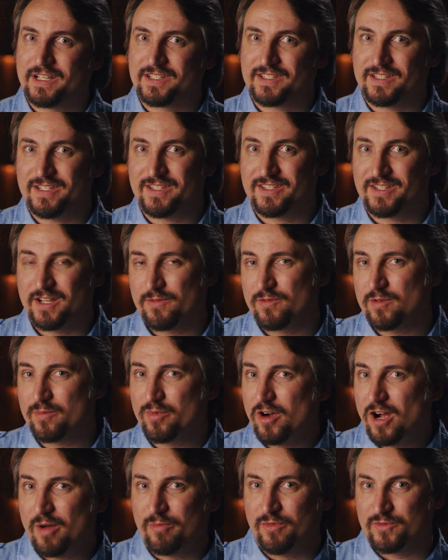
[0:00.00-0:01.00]
I see several
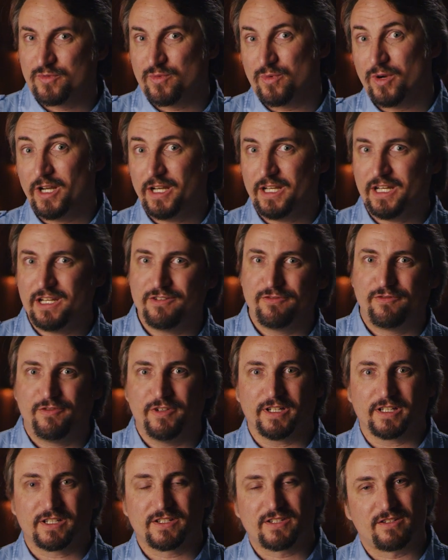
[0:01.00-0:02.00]
problems we're going to need to
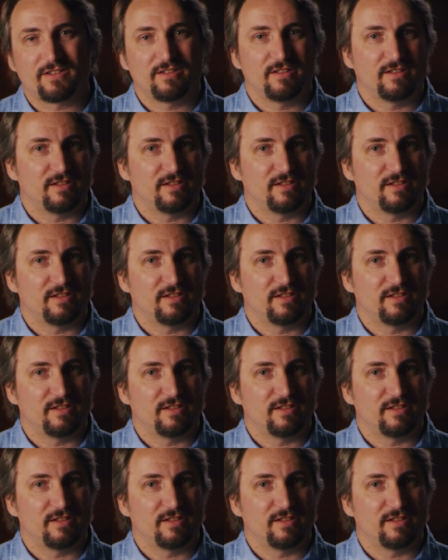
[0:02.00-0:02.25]
fix.